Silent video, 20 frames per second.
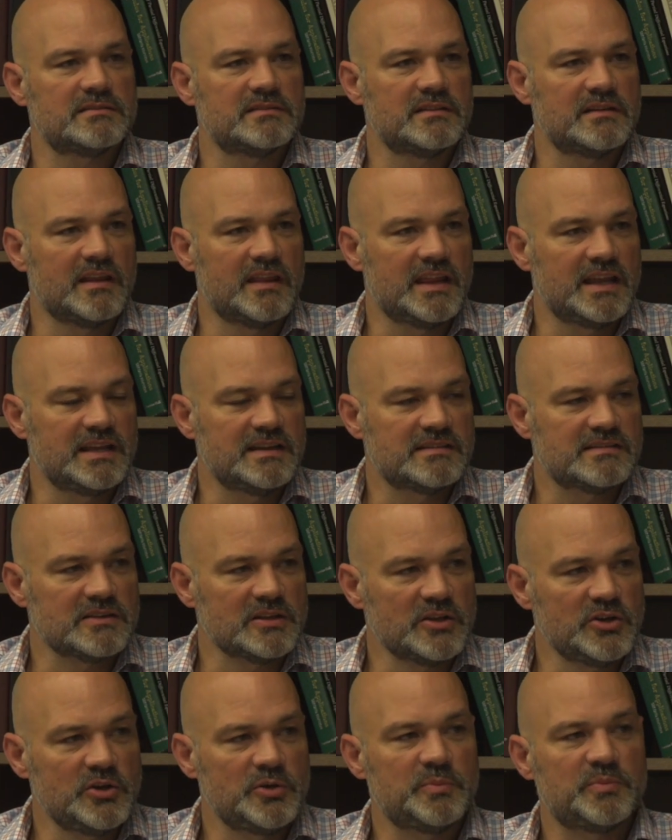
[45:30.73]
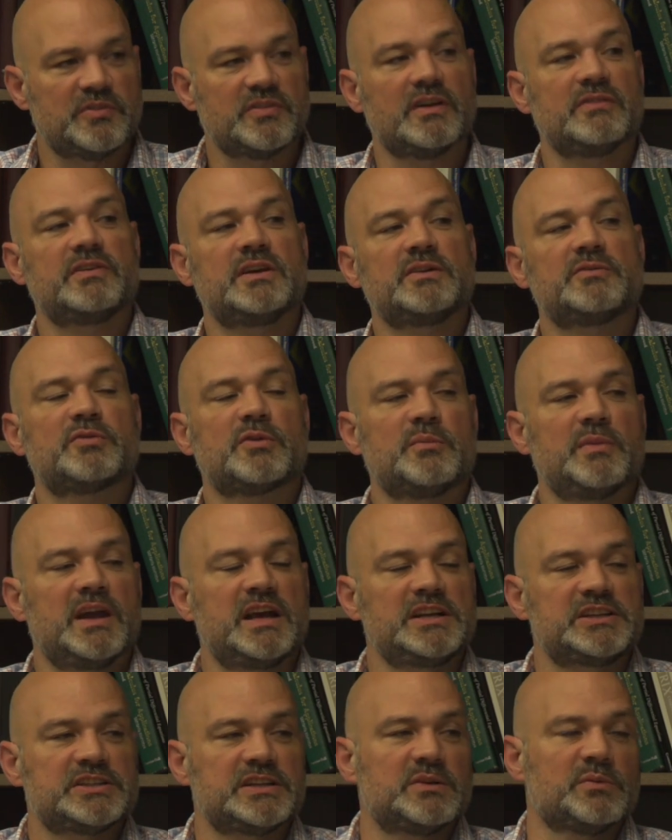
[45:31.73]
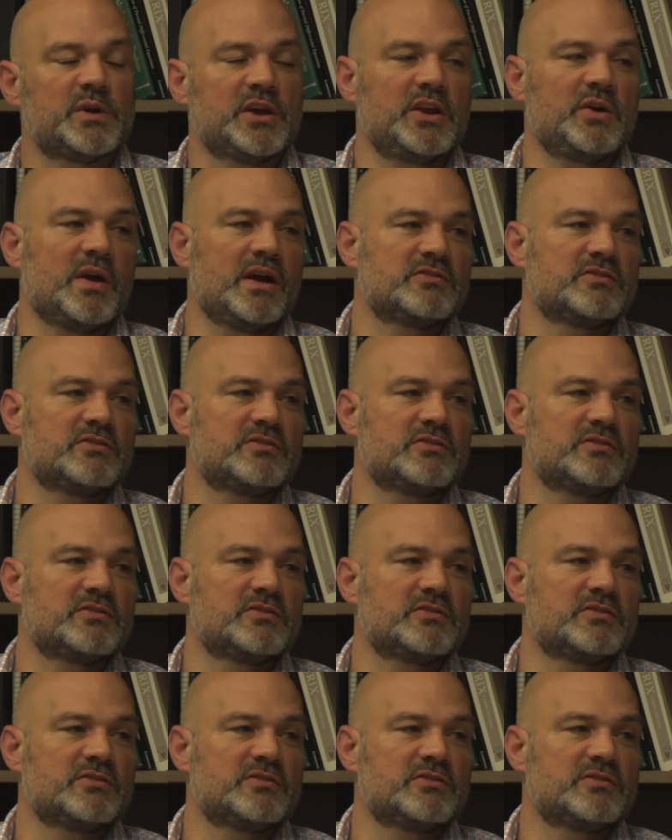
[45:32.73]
these loops of information where you